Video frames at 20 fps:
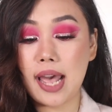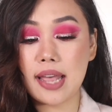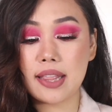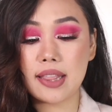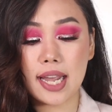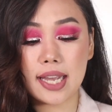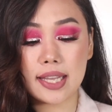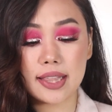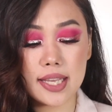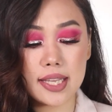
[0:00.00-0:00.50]

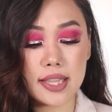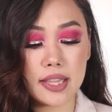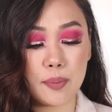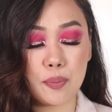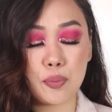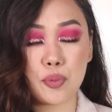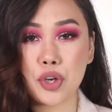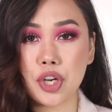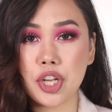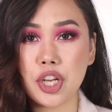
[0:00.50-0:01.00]
and I think they're
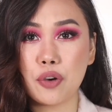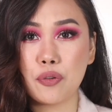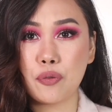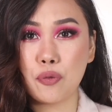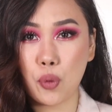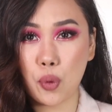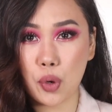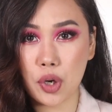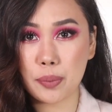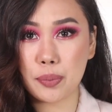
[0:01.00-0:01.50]
pretty
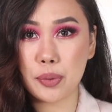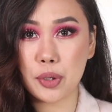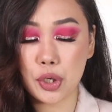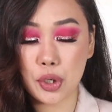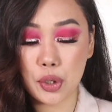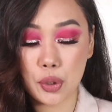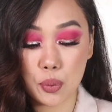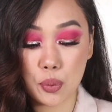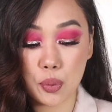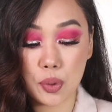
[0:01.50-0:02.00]

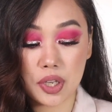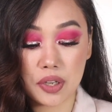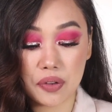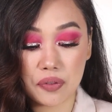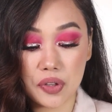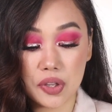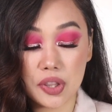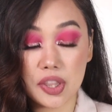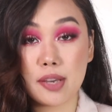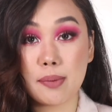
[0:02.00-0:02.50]
affordable too
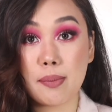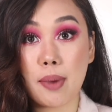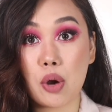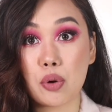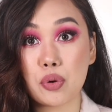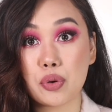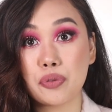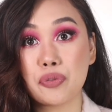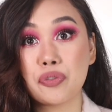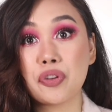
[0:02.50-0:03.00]
given the
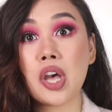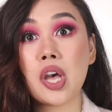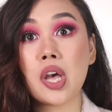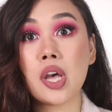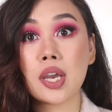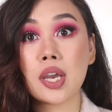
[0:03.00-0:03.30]
amount of